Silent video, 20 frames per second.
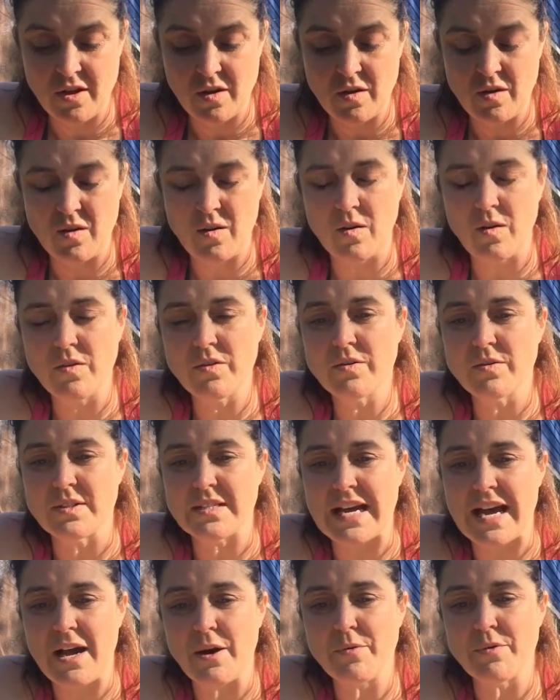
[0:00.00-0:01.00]
All those
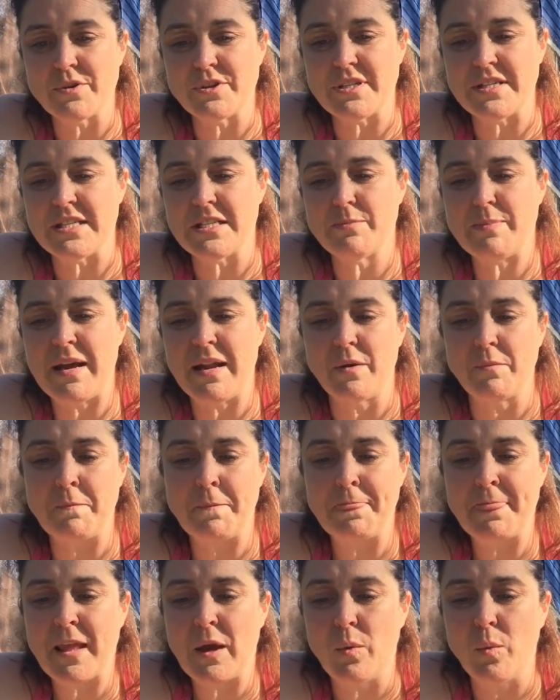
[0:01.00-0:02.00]
hours she spent
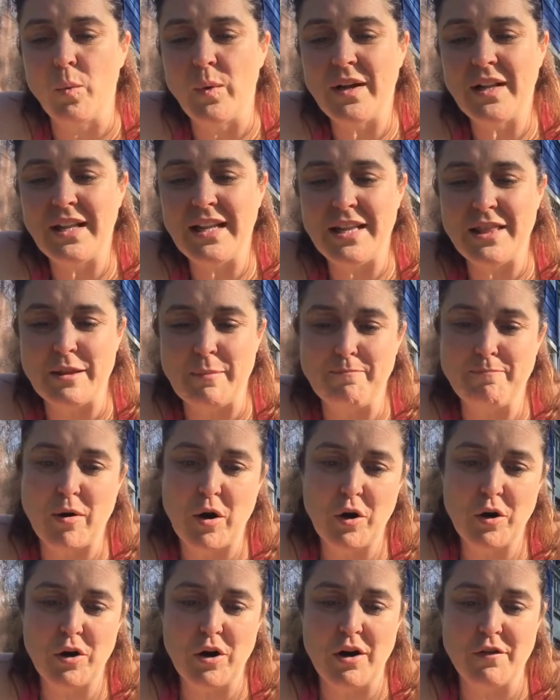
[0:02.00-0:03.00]
whittling the
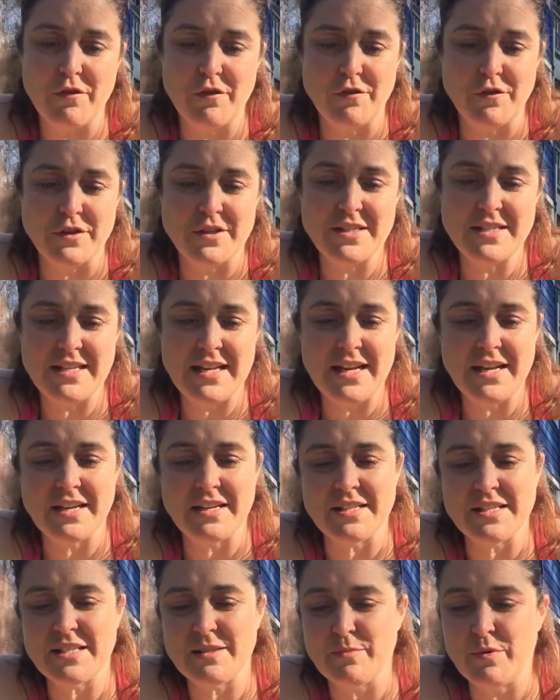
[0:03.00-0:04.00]
bark off of her stick
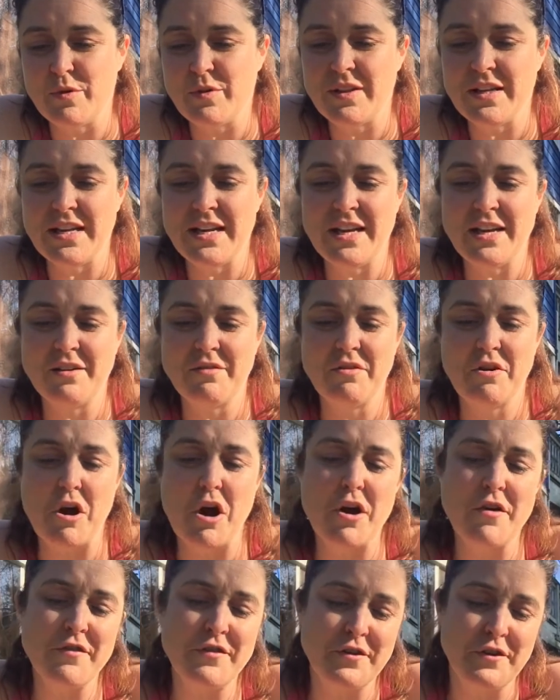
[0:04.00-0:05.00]
and smoothing it,
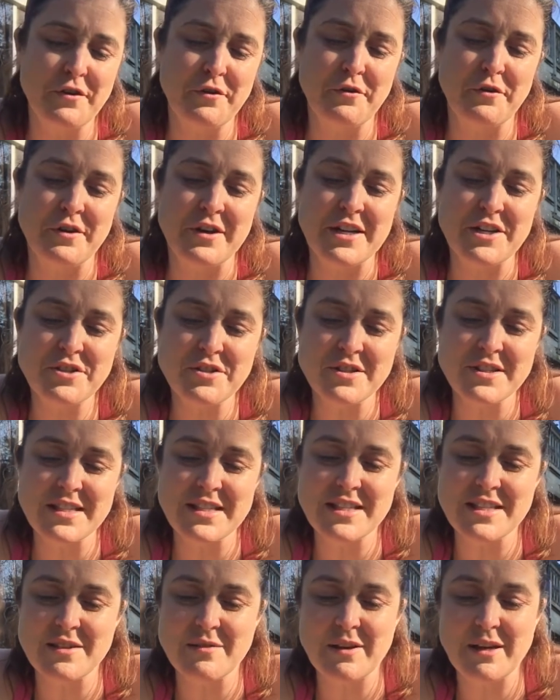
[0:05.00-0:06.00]
carving her initials
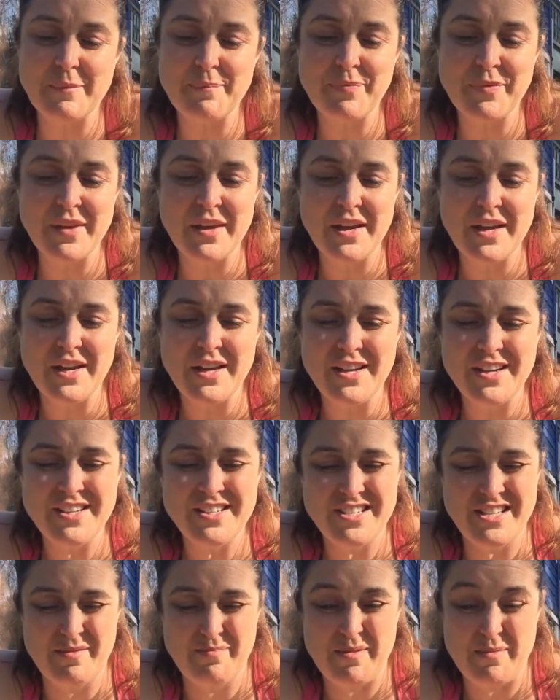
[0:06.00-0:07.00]
into it,
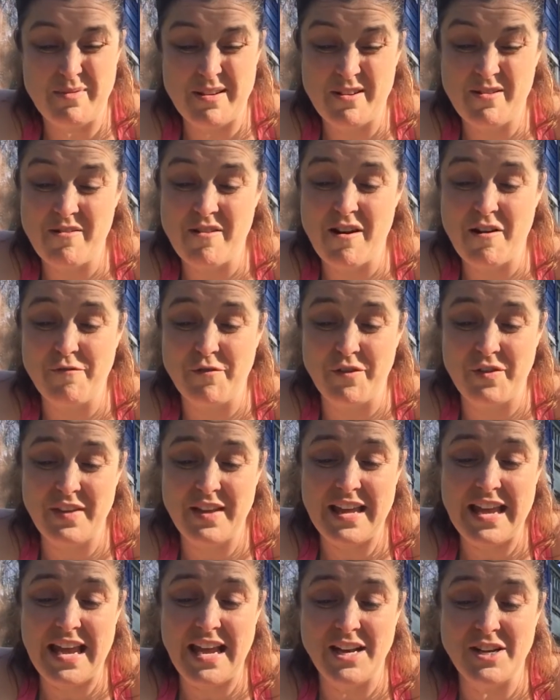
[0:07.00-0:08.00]
she'd be better off with the
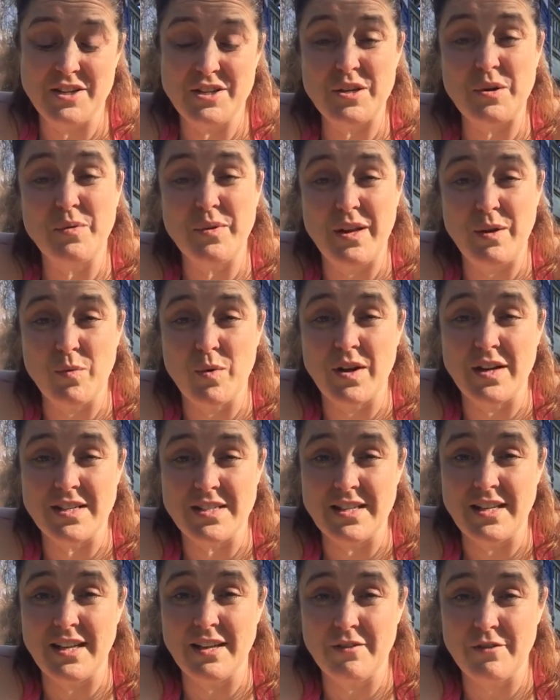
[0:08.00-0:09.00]
cane Tony wanted
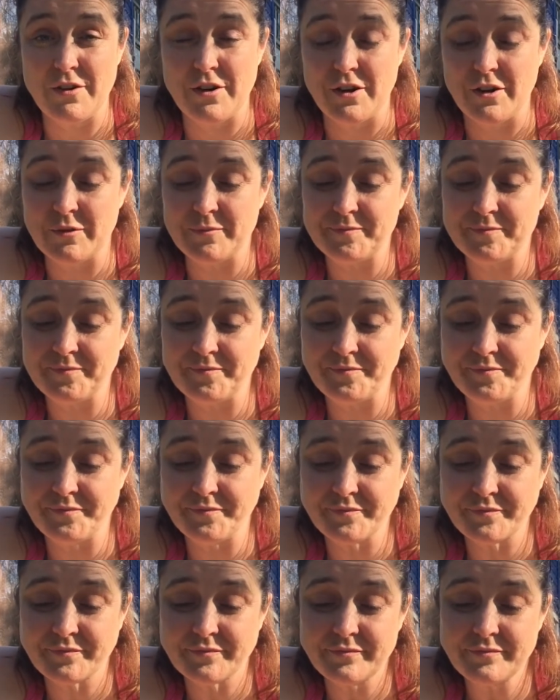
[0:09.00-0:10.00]
to give her.
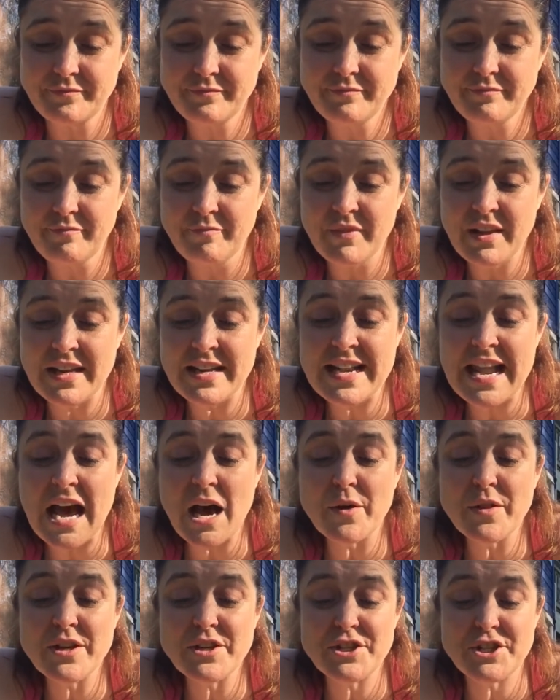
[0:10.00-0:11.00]
Now
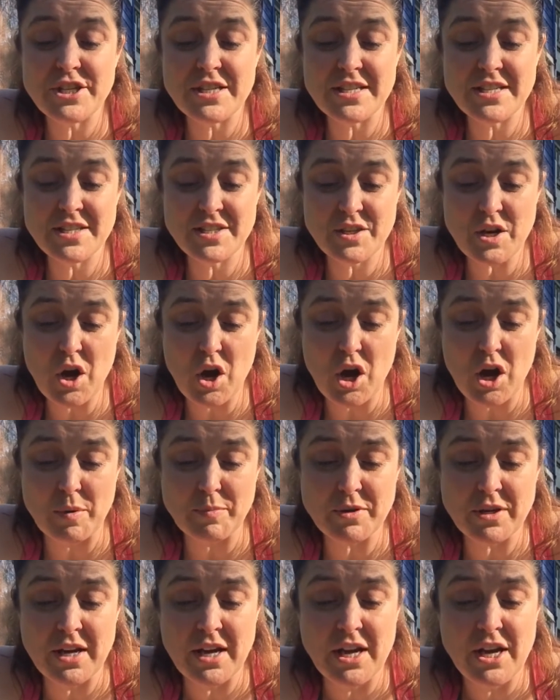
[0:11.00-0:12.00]
that she is
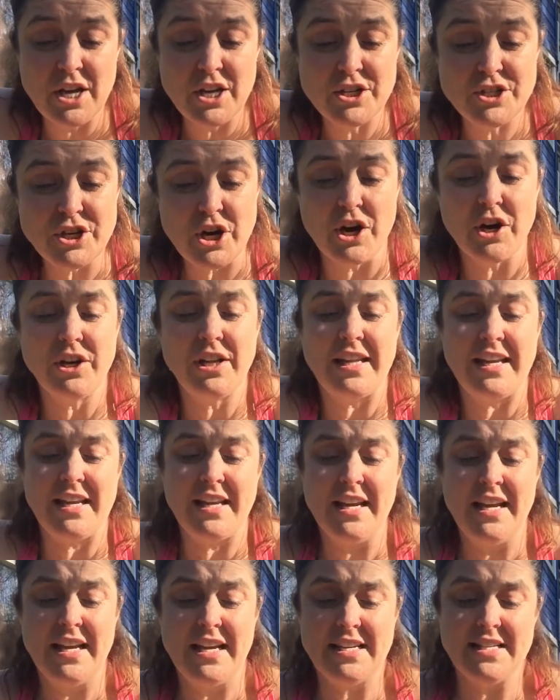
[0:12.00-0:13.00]
stopped, Charlie
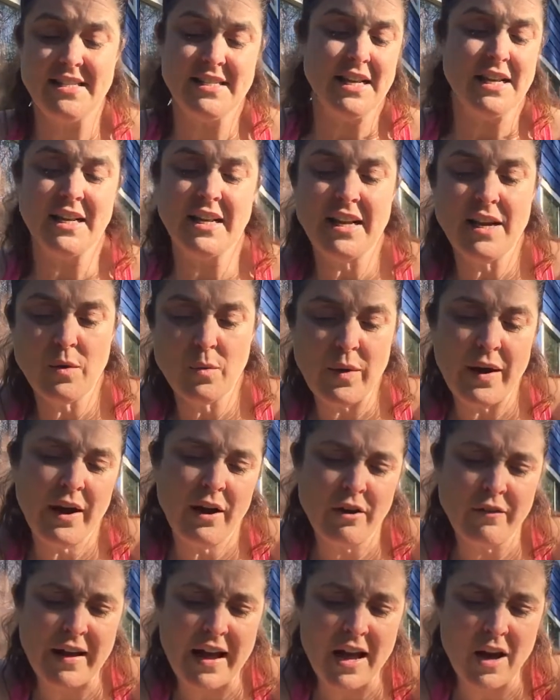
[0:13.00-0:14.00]
is suddenly aware
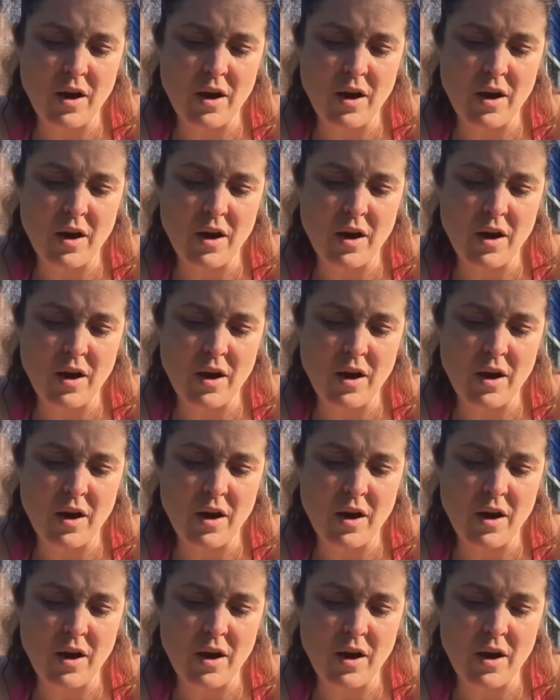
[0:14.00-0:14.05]
of how